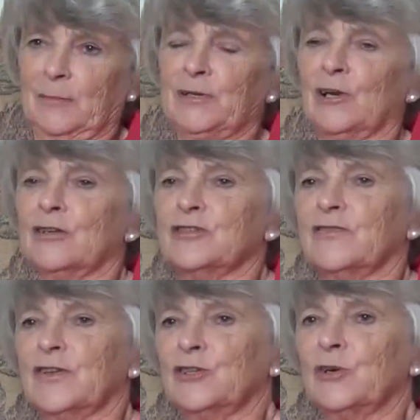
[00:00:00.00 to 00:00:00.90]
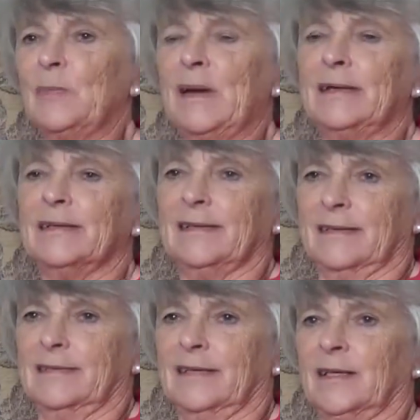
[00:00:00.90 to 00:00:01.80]
but lots of the young men at
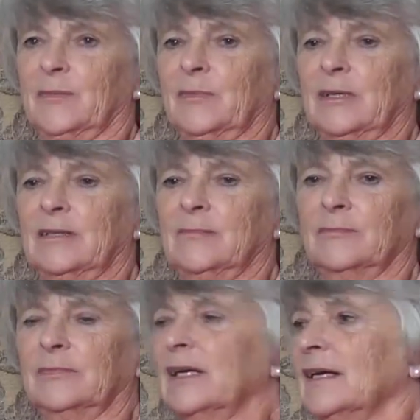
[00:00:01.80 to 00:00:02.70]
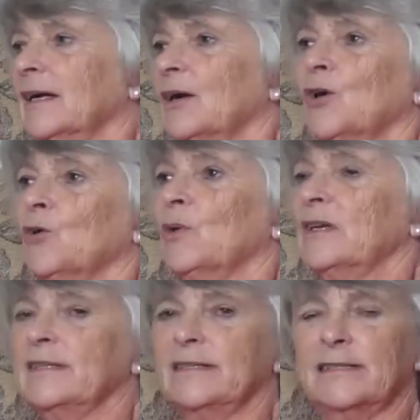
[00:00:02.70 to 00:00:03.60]
that time all
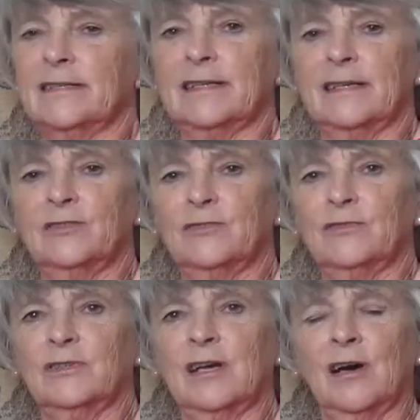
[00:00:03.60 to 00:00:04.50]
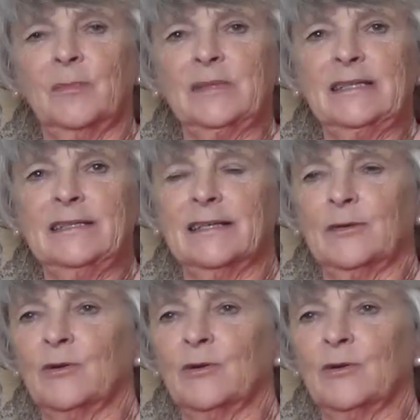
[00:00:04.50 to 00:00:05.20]
went into the army, didn't they?